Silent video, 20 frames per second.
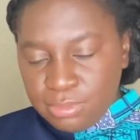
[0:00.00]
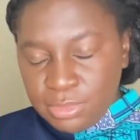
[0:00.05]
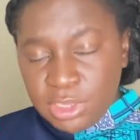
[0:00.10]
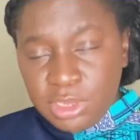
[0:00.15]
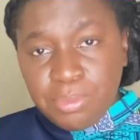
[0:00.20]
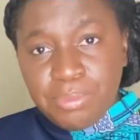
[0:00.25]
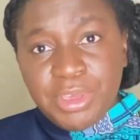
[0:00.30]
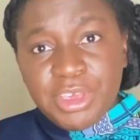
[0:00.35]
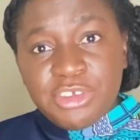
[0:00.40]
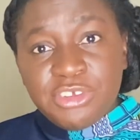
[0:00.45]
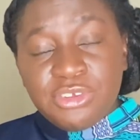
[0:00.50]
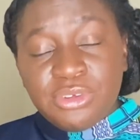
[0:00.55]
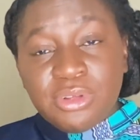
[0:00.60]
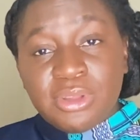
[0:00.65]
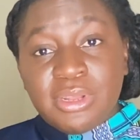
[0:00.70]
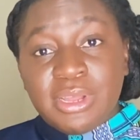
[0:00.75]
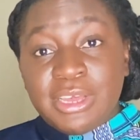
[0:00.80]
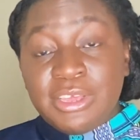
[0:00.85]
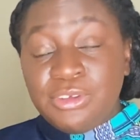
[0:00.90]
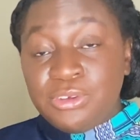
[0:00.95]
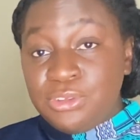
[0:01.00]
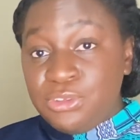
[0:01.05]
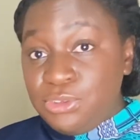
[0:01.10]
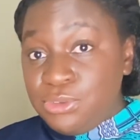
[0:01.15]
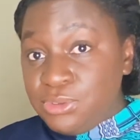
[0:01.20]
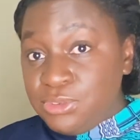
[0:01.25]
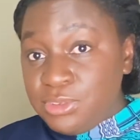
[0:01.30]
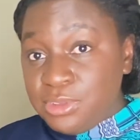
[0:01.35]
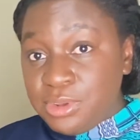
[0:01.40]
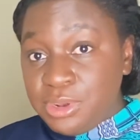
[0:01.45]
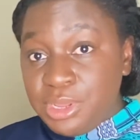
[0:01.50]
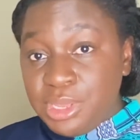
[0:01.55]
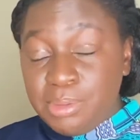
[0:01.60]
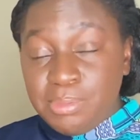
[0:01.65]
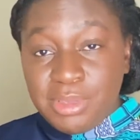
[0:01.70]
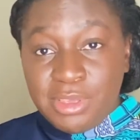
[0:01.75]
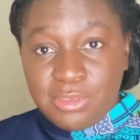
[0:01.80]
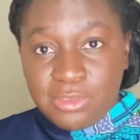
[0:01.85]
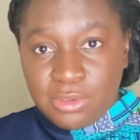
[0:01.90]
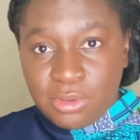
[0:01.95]
make sure that your username
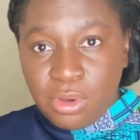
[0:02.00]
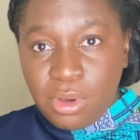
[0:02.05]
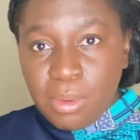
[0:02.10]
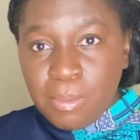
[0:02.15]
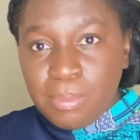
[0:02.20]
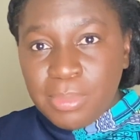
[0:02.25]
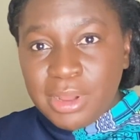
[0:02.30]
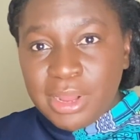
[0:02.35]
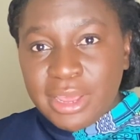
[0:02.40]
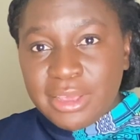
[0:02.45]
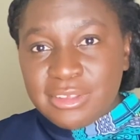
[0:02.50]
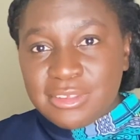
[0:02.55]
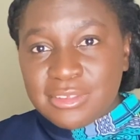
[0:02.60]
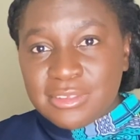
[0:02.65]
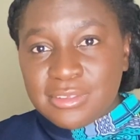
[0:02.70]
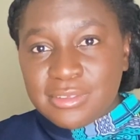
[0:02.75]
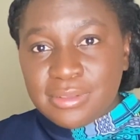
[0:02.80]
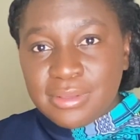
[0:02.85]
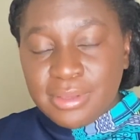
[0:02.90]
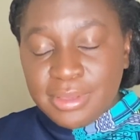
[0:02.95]
is complex.